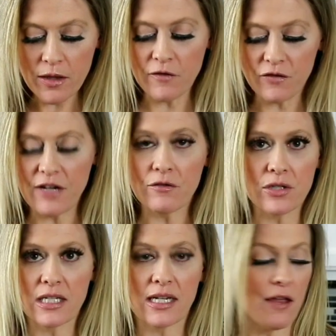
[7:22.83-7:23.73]
The
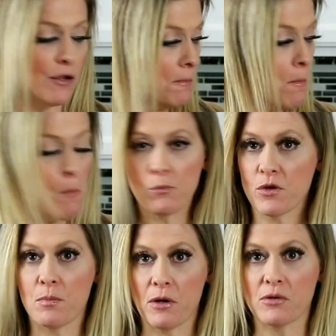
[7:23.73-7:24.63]
flavors together
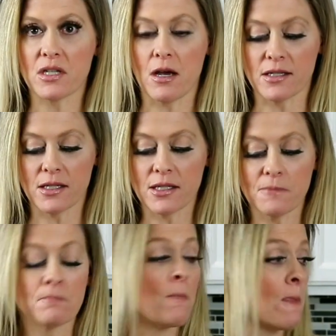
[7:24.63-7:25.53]
with both
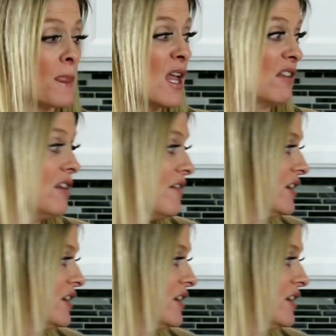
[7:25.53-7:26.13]
sauces, I